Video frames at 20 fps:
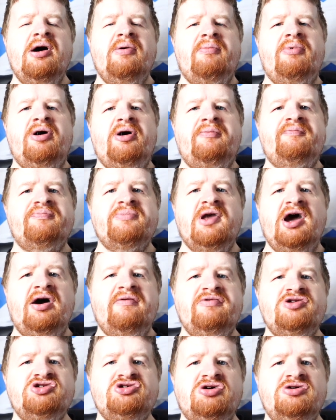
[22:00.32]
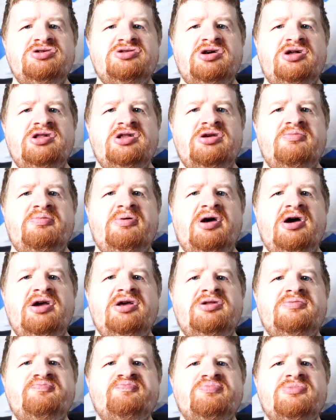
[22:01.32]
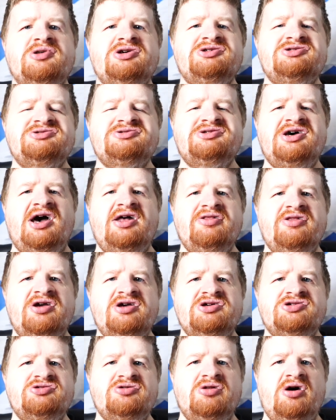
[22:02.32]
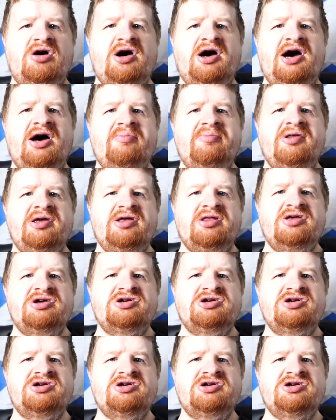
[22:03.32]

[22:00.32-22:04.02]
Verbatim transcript: But I've enjoyed Dundee Pride. Sad that it's not happening